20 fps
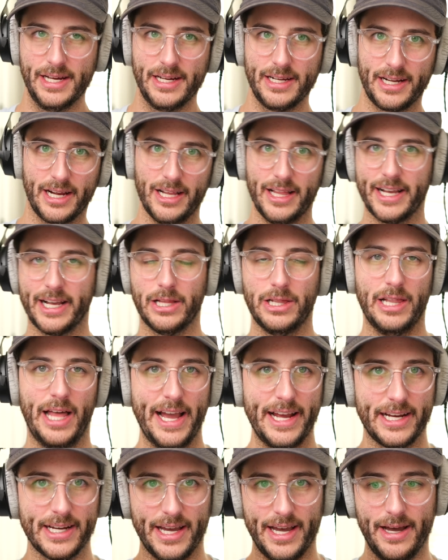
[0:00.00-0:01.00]
kind of
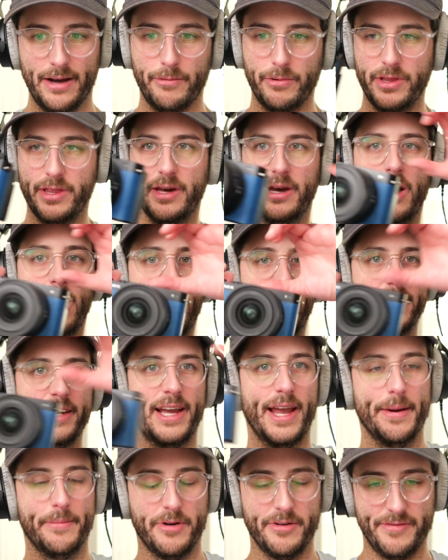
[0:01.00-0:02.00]
like a Leica with an
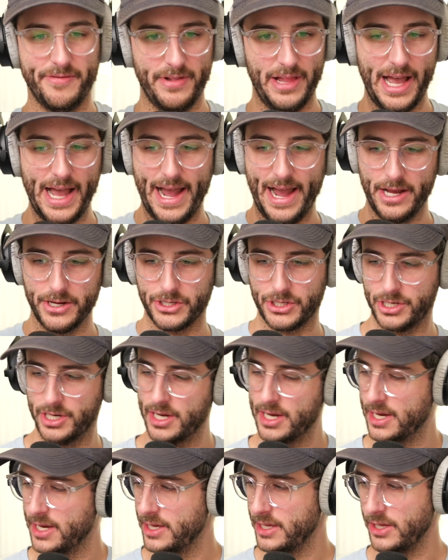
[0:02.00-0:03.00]
on-camera flash.
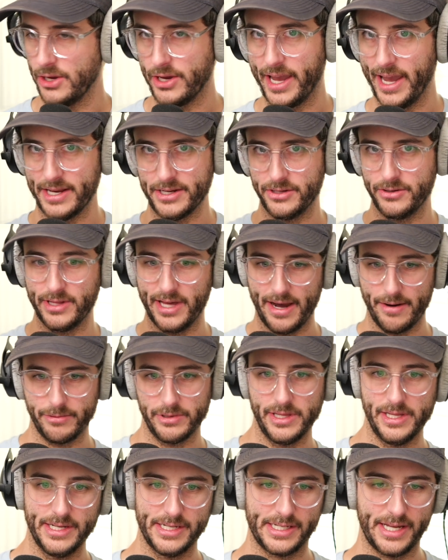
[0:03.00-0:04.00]
You can't do that
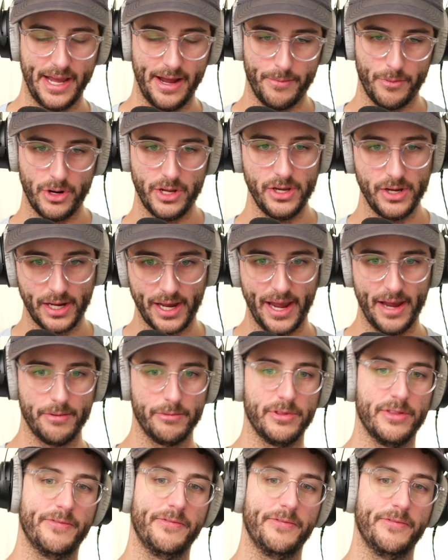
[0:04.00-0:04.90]
with this camera. You can with the